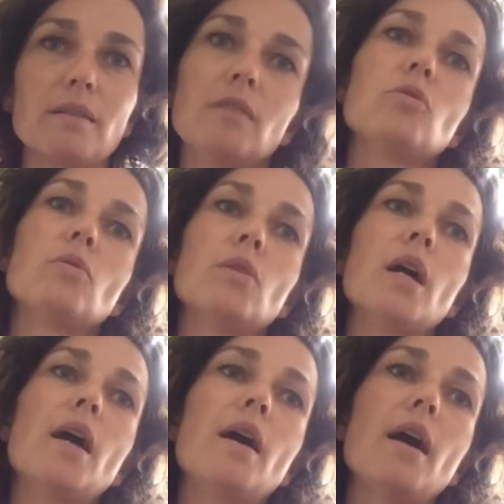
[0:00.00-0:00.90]
And to
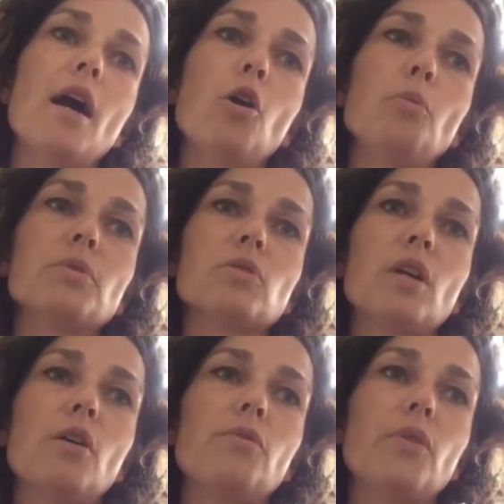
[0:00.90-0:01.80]
help
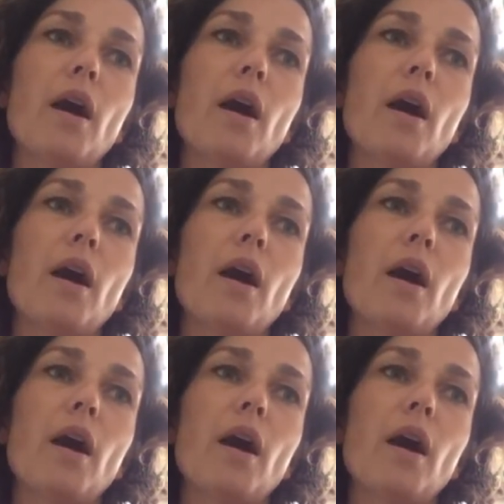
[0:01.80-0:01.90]
yourself,